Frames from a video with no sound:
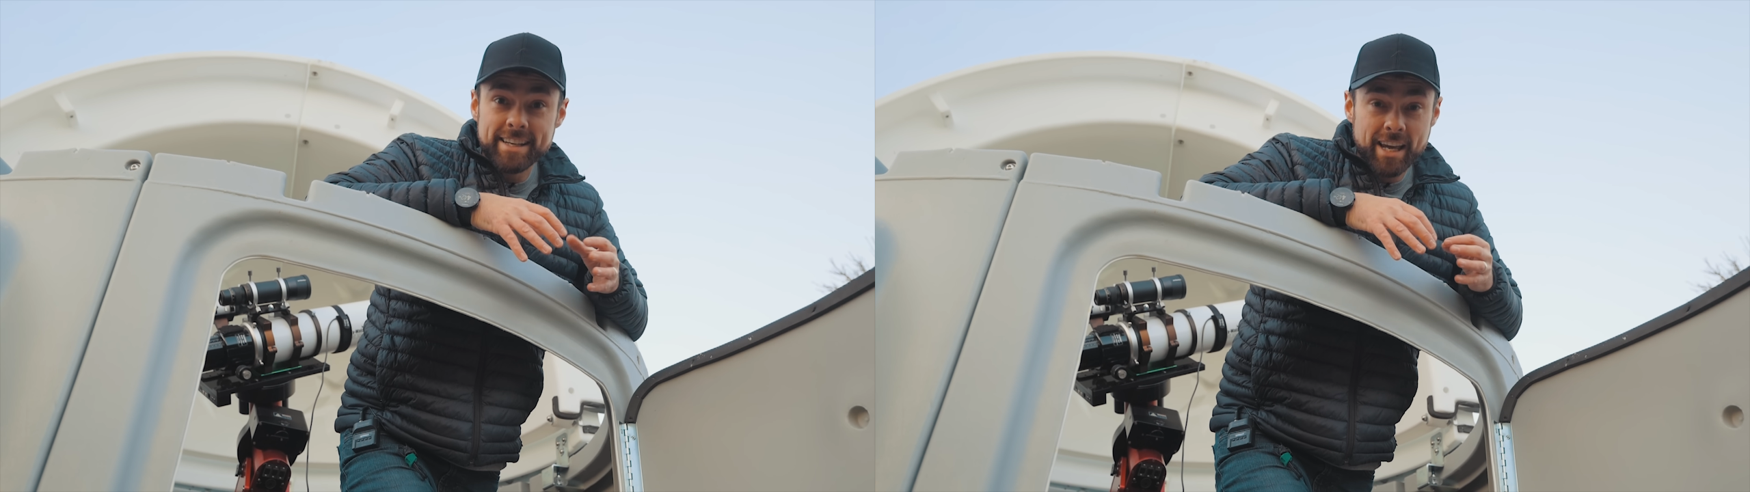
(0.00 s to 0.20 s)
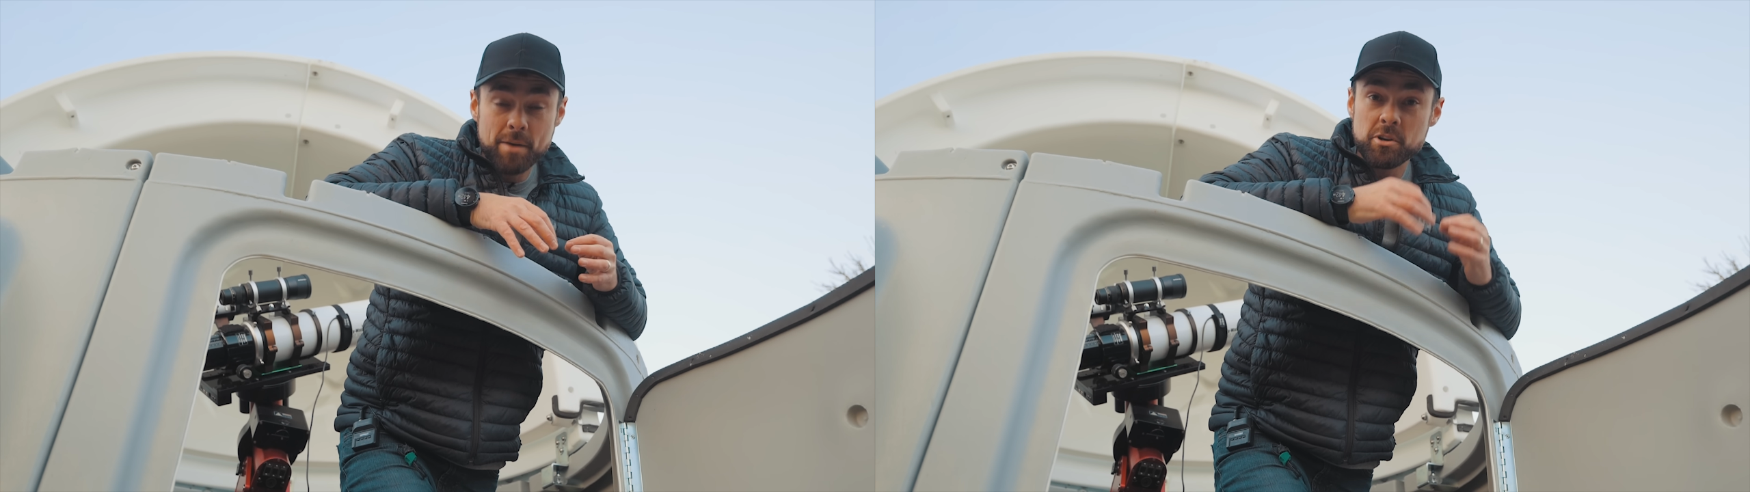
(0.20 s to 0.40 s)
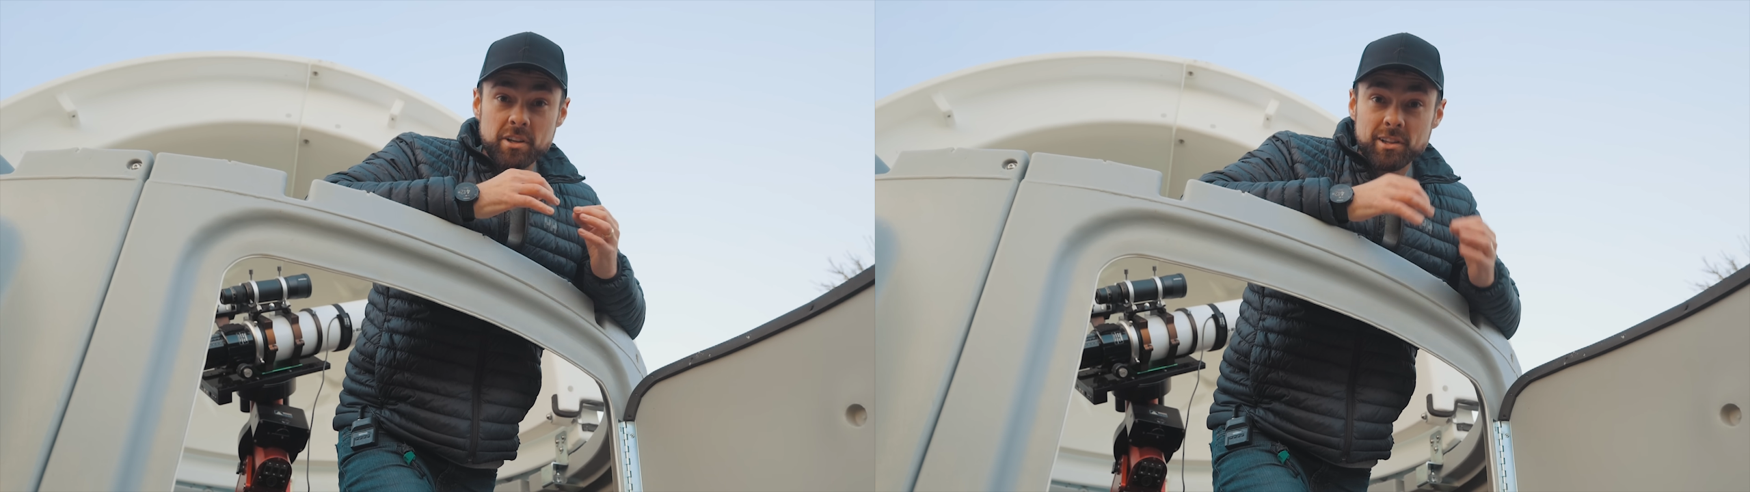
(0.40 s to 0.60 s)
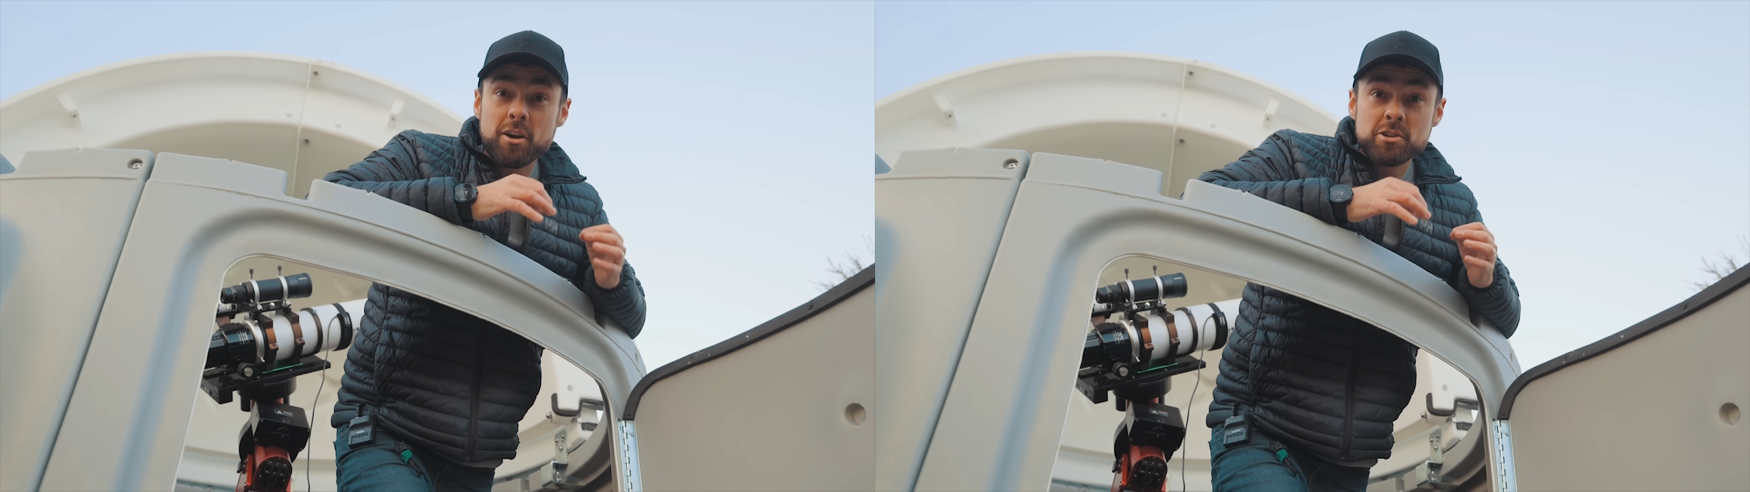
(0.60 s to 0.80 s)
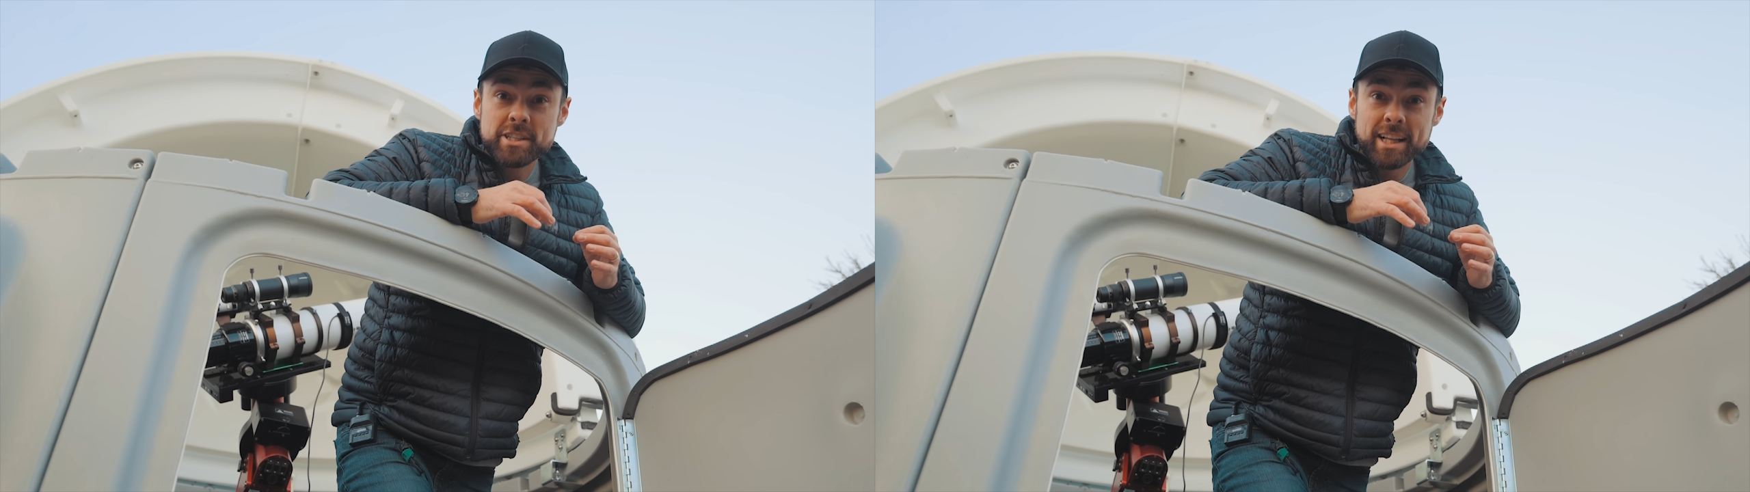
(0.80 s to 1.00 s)
camera and a
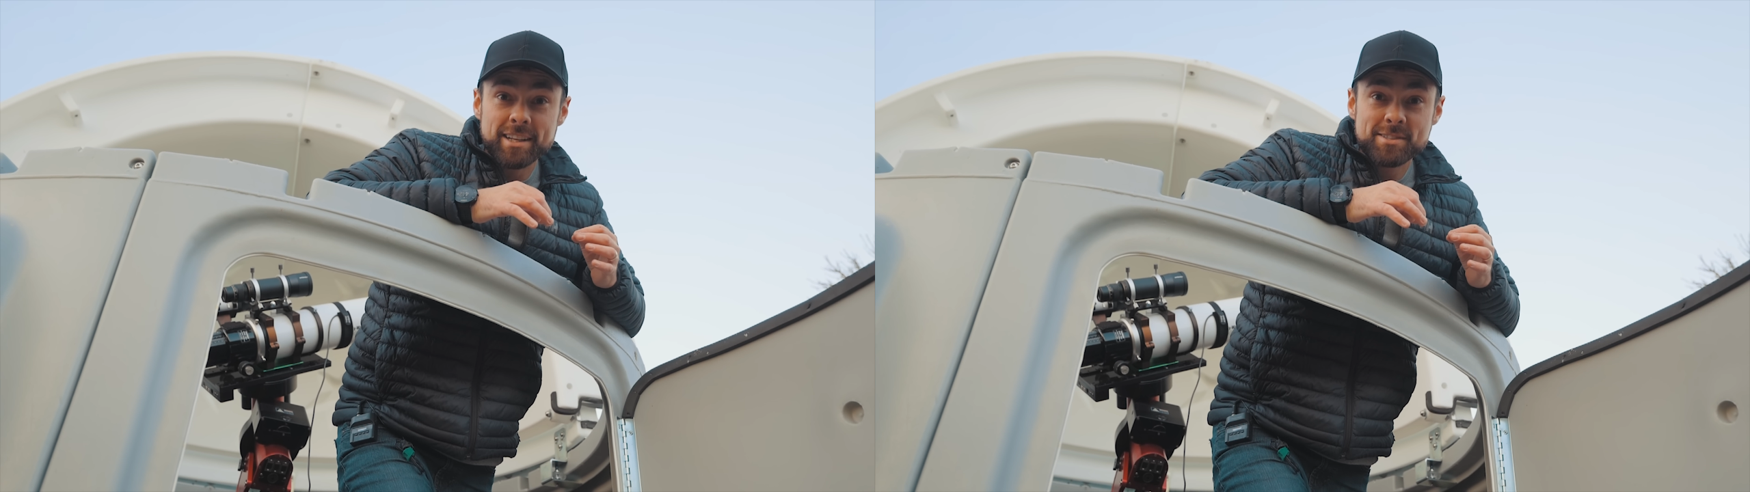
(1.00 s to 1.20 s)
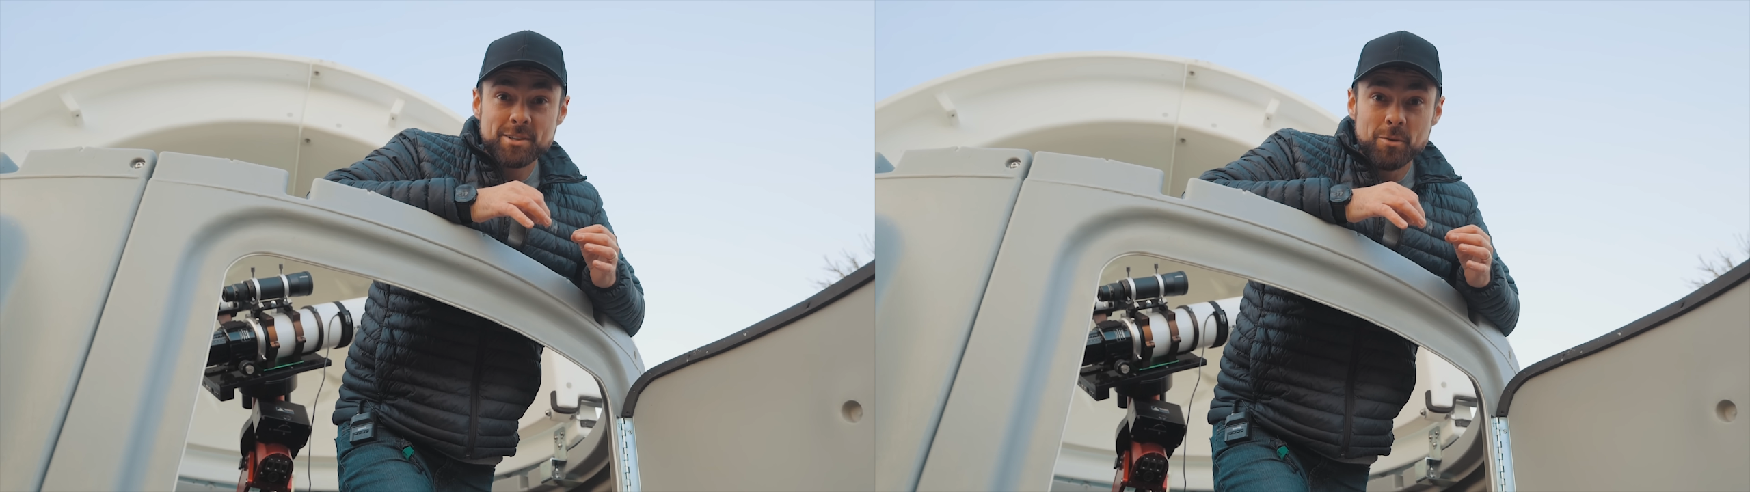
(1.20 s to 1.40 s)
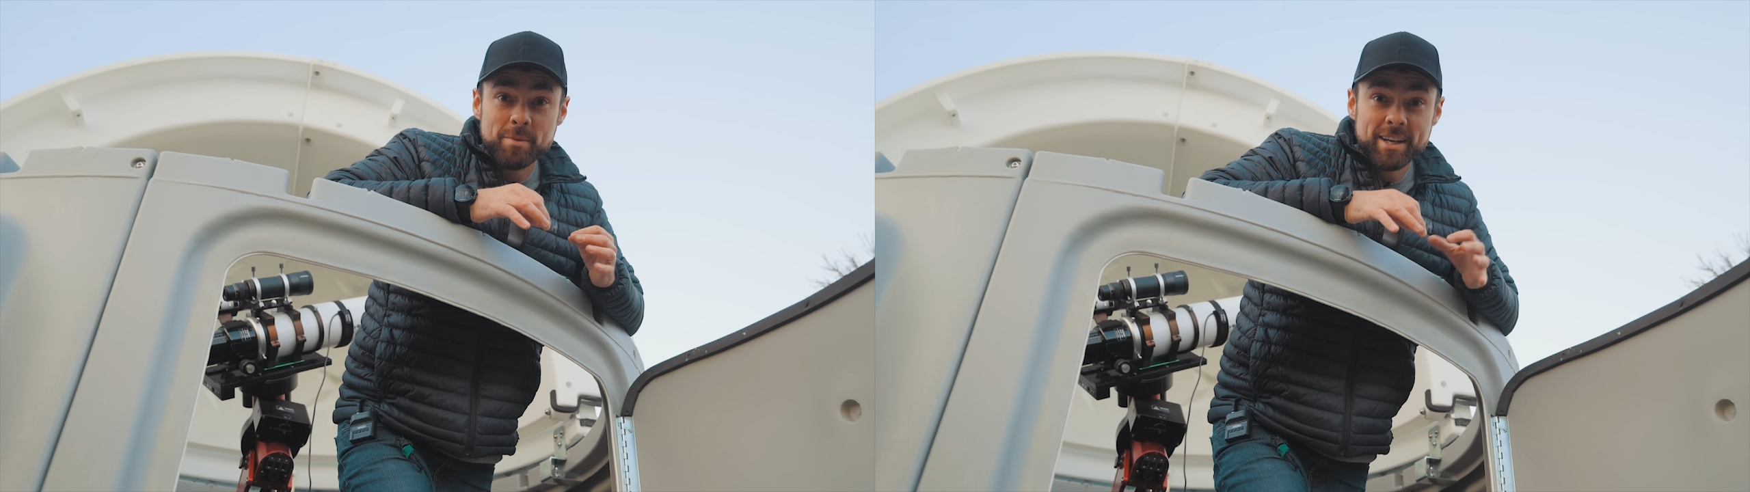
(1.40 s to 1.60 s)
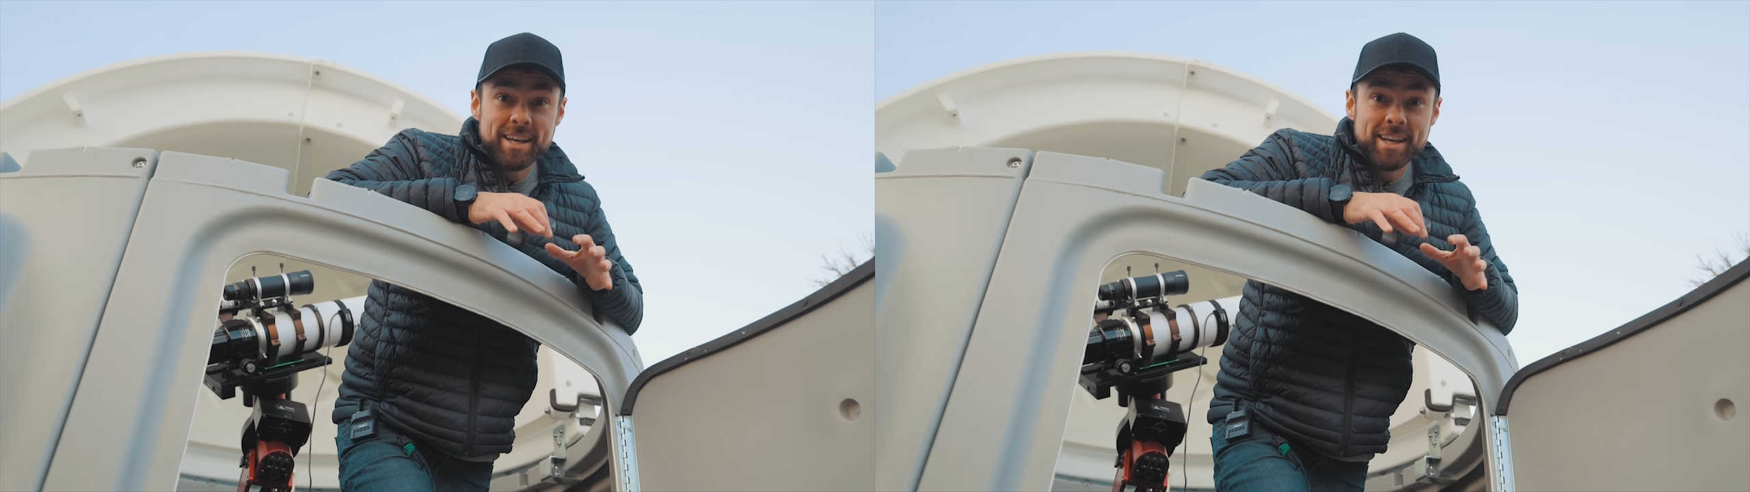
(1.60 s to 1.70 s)
large telescope,